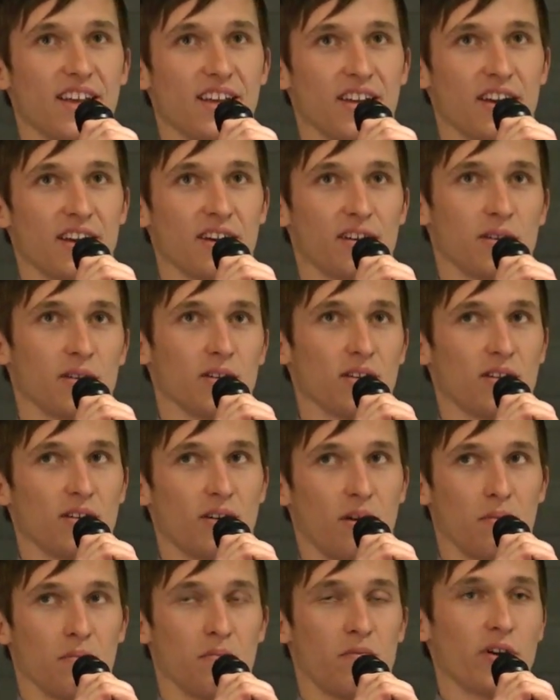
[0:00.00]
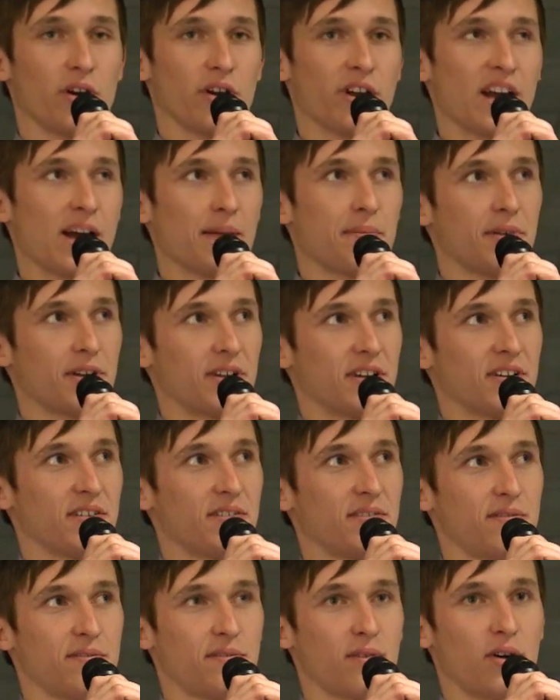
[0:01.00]
yeah, i I'm very happy to
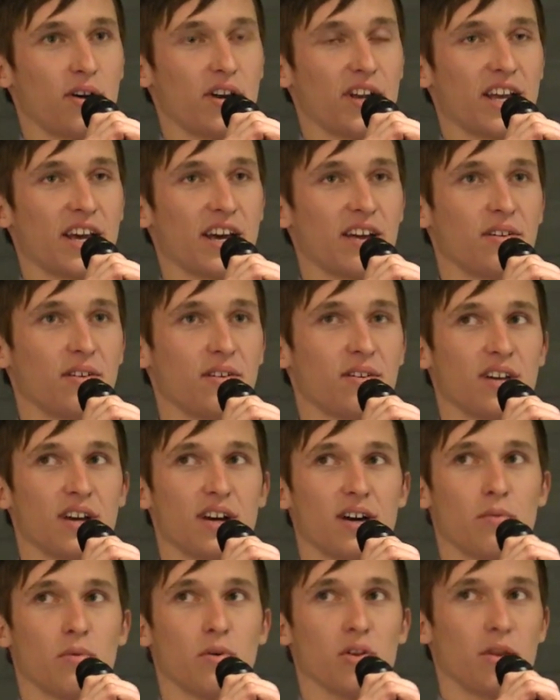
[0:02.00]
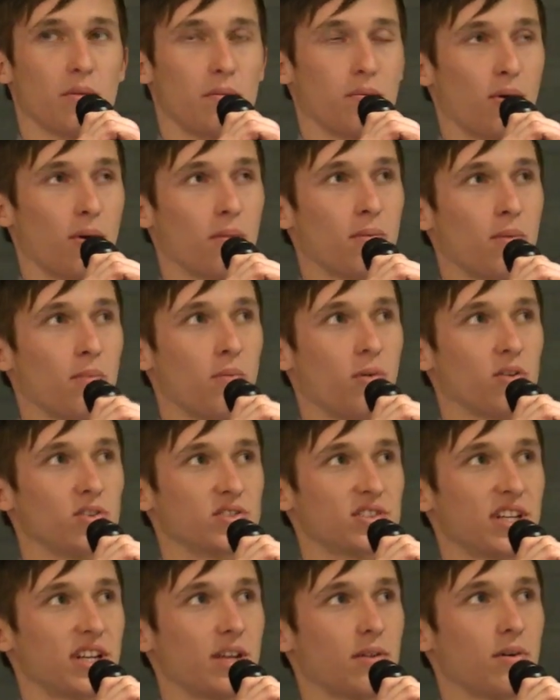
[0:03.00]
find out uh, what the problem
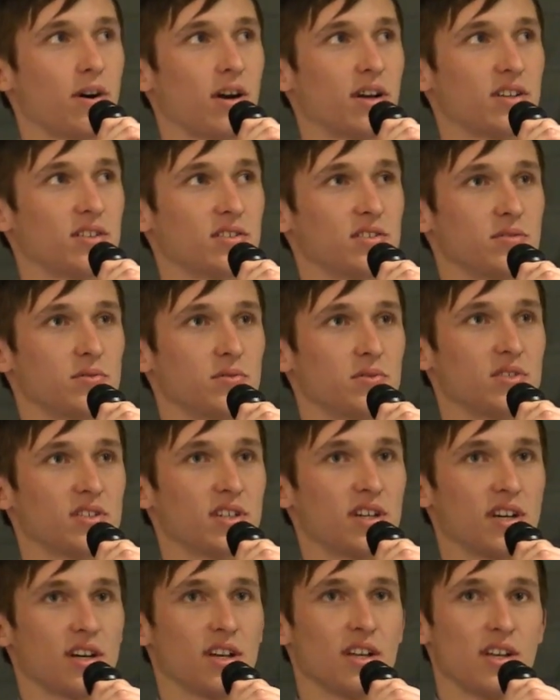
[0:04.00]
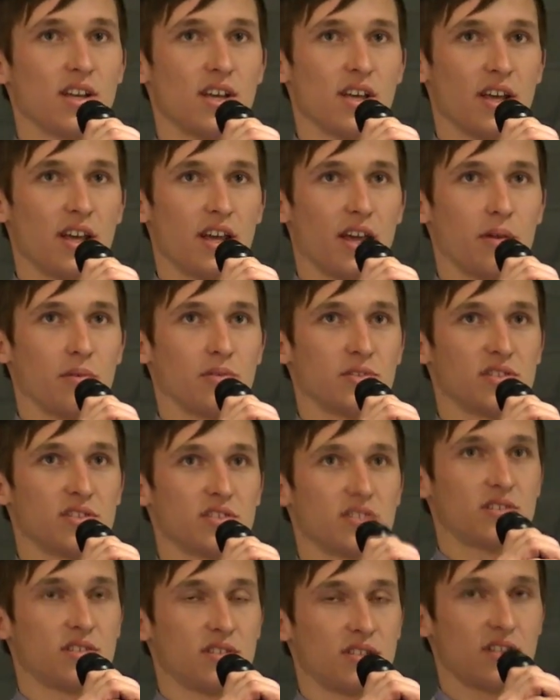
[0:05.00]
was anyway because it was uh, it was
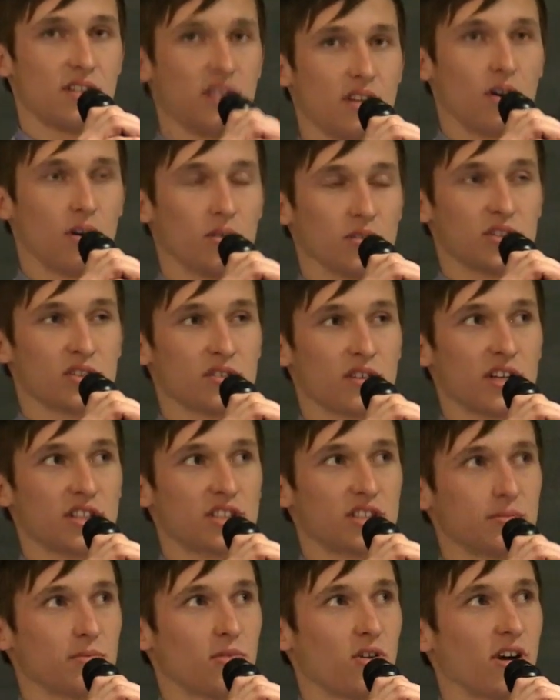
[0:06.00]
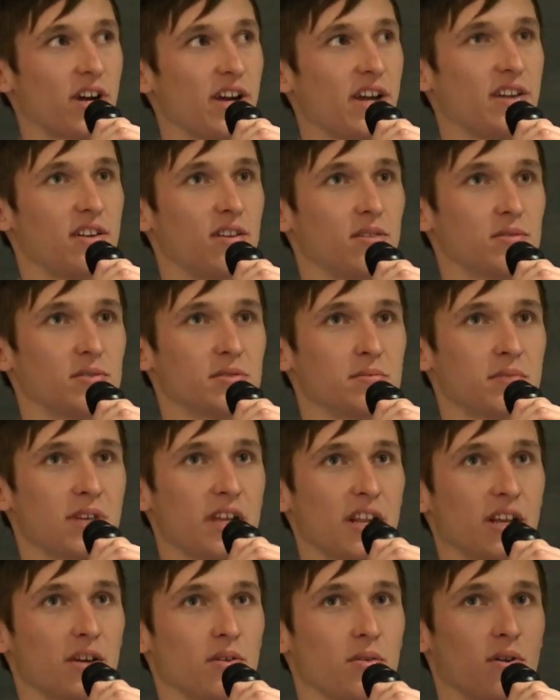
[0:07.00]
I was scratching my head and it was
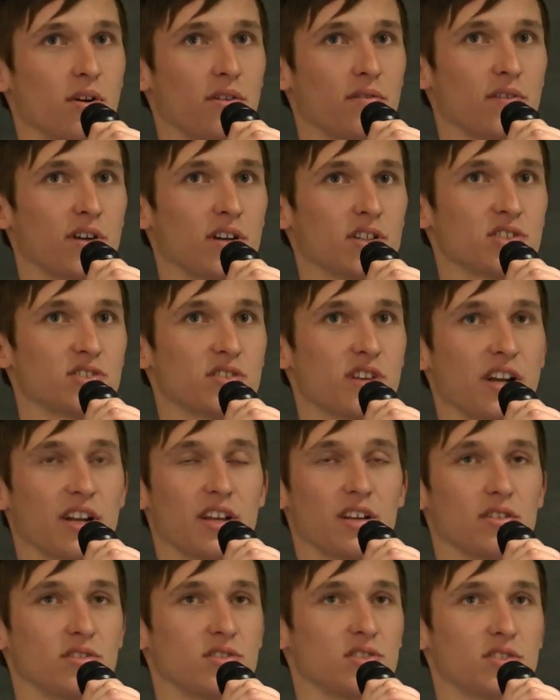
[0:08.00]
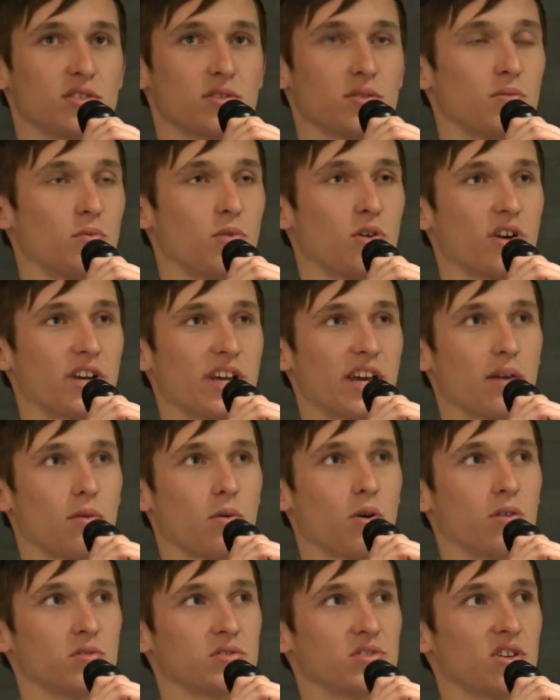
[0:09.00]
getting quite frustrating. I just couldn't work out
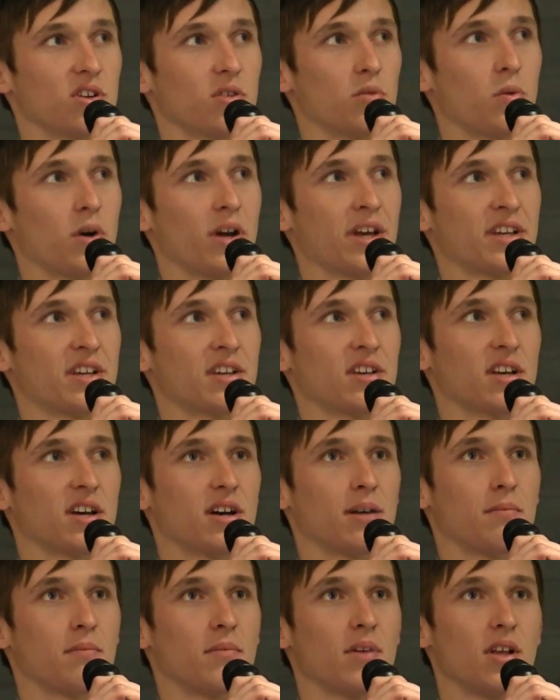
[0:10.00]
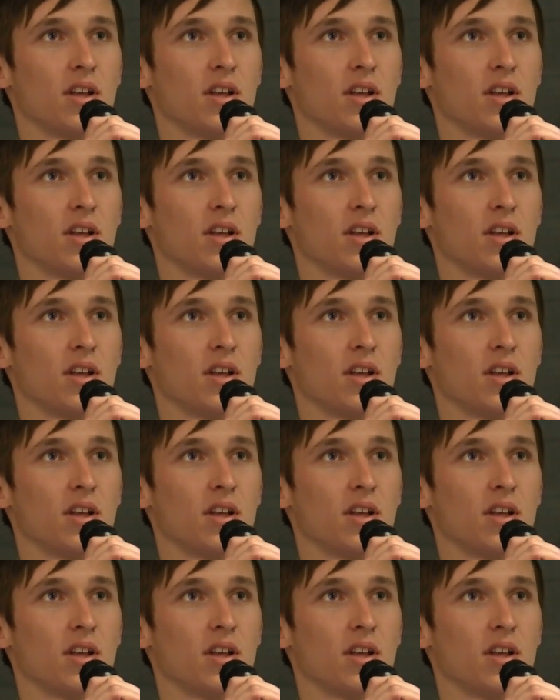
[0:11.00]
why I was so weak. Um,